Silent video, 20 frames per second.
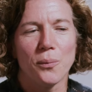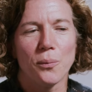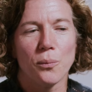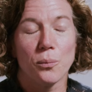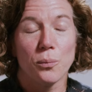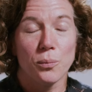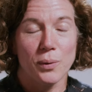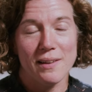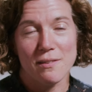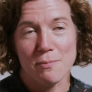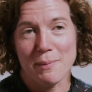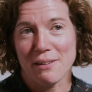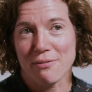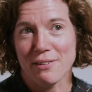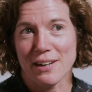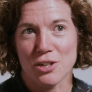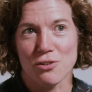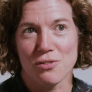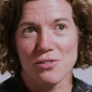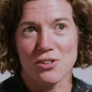We as
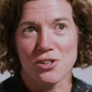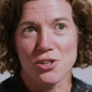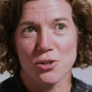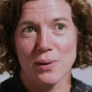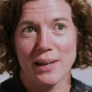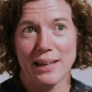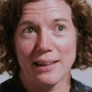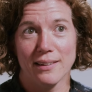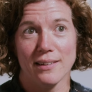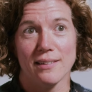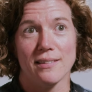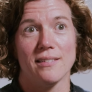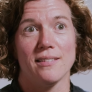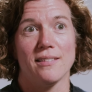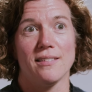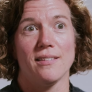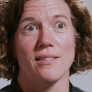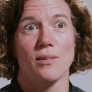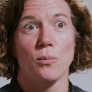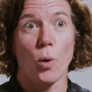manufacturers are doing
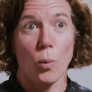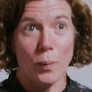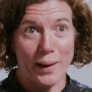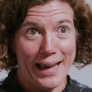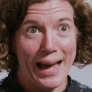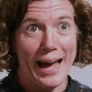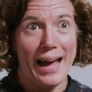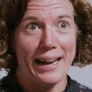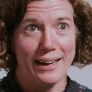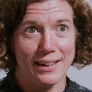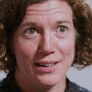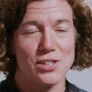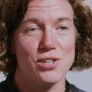what we can